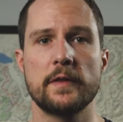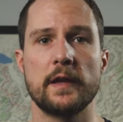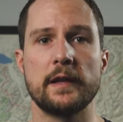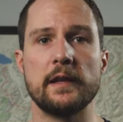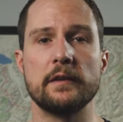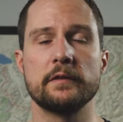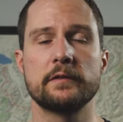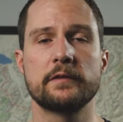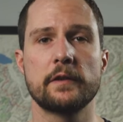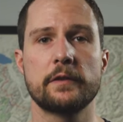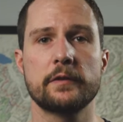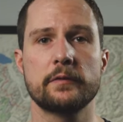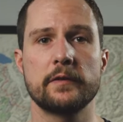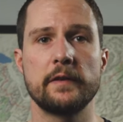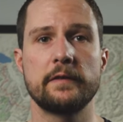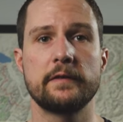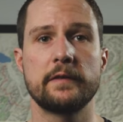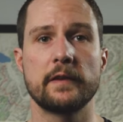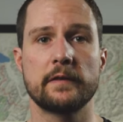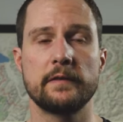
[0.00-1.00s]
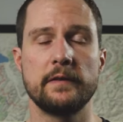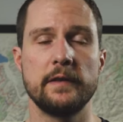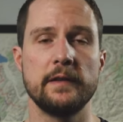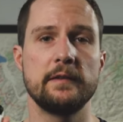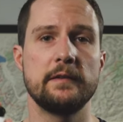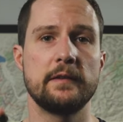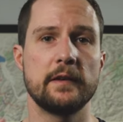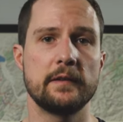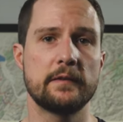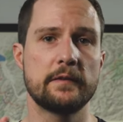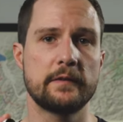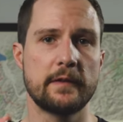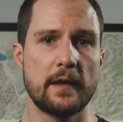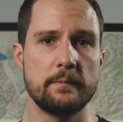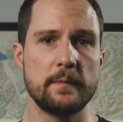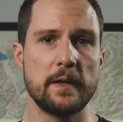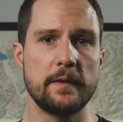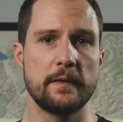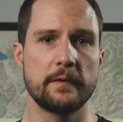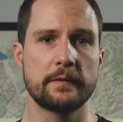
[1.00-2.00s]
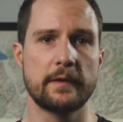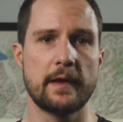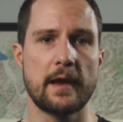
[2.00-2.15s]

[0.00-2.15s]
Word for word: that Insta three sixty did send me this